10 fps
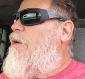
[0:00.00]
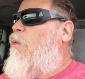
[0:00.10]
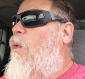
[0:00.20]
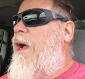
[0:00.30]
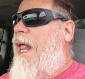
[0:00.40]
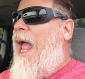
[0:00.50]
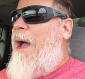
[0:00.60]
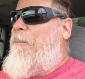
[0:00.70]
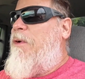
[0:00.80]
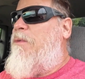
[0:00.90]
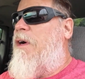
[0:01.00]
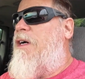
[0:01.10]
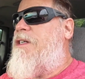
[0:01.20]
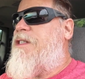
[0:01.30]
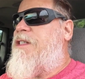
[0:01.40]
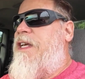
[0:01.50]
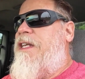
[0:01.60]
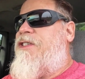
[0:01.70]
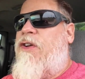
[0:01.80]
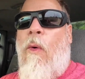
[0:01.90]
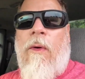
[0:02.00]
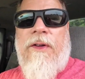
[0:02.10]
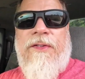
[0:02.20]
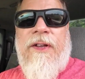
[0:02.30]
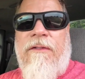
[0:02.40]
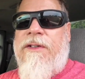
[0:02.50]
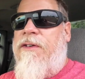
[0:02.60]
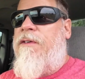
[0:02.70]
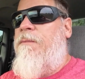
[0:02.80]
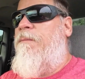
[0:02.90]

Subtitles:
What happened was it scored a cylinder.